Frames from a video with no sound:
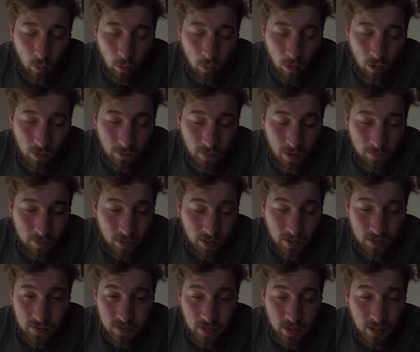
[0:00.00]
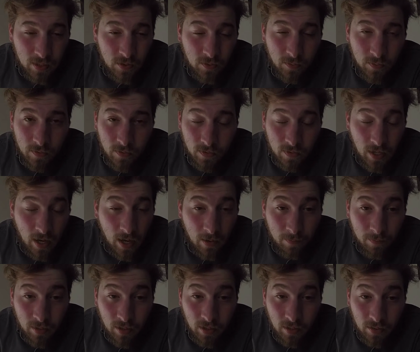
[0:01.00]
one of my biggest things with
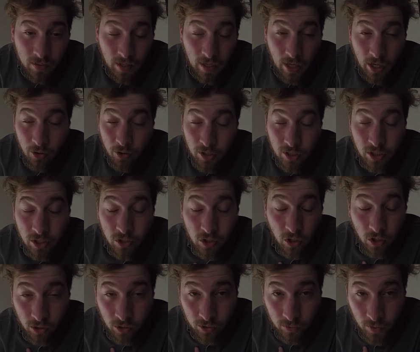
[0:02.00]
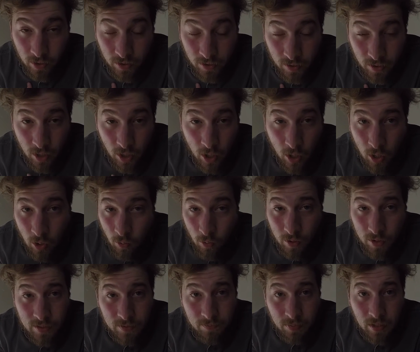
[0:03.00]
camping that I always struggled with
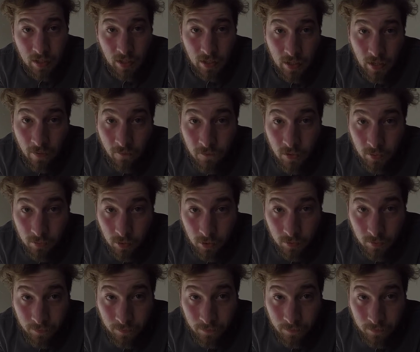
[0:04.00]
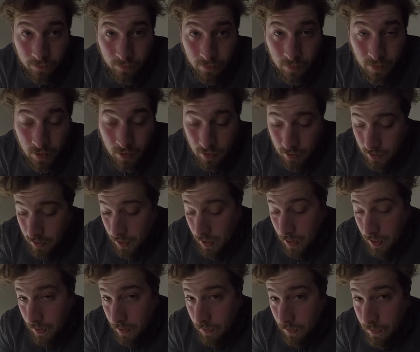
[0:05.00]
was being comfortable.
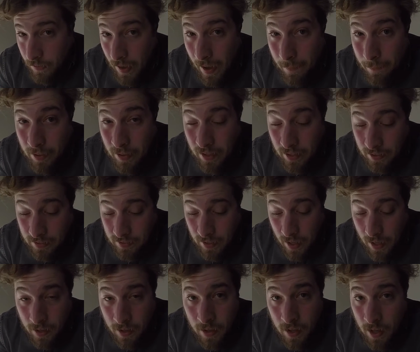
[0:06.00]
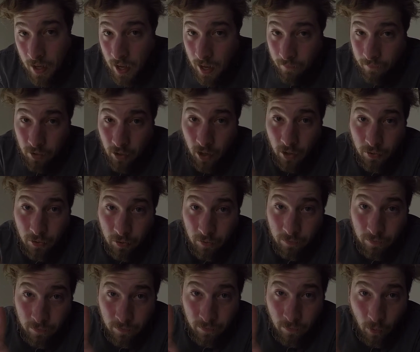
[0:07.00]
That being said, I've gone through
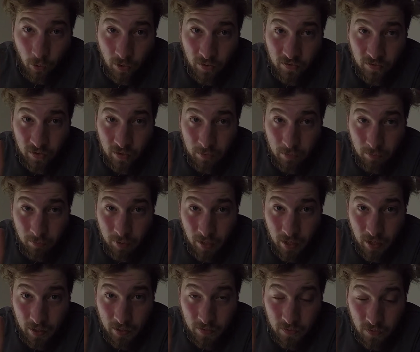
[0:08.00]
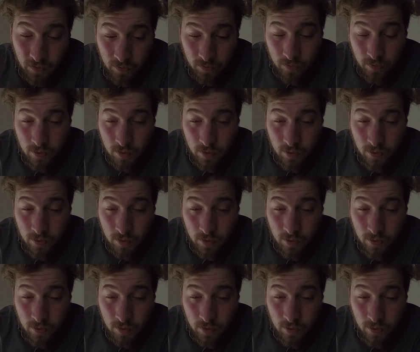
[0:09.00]
4 sleeping pads,